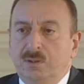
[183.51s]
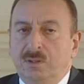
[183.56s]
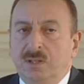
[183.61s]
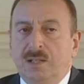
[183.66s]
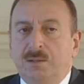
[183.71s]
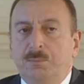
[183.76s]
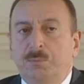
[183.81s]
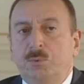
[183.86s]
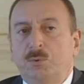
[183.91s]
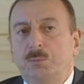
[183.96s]

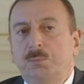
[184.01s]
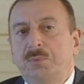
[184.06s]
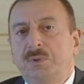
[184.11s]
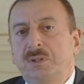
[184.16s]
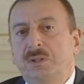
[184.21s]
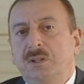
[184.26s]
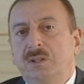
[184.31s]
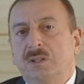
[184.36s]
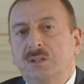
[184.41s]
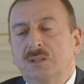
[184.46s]
That would
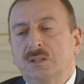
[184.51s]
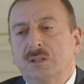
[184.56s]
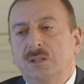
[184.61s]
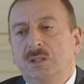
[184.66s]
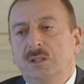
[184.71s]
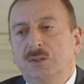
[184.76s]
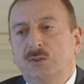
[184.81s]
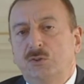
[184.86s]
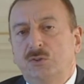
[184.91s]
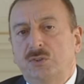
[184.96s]
be in the
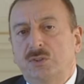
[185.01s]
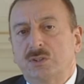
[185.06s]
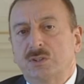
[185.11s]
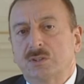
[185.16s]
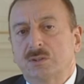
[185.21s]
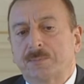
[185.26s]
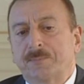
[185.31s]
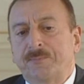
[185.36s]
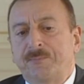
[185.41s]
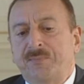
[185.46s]

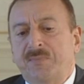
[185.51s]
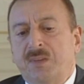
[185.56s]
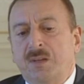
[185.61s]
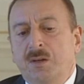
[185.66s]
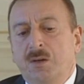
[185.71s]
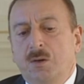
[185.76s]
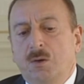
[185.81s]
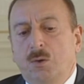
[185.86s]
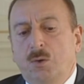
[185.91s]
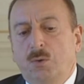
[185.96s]
interest
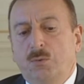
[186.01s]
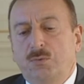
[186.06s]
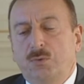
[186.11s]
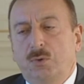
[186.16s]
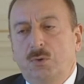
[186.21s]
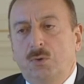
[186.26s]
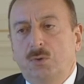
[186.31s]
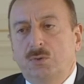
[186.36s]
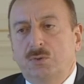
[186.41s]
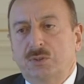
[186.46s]

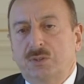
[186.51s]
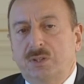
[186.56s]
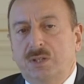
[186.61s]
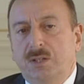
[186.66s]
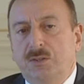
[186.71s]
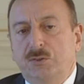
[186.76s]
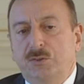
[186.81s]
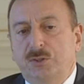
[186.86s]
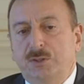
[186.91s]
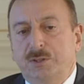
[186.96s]
of all the
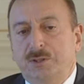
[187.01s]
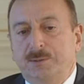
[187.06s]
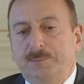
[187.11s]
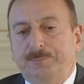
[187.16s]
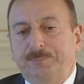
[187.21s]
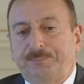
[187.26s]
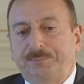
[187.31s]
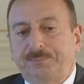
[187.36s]
countries.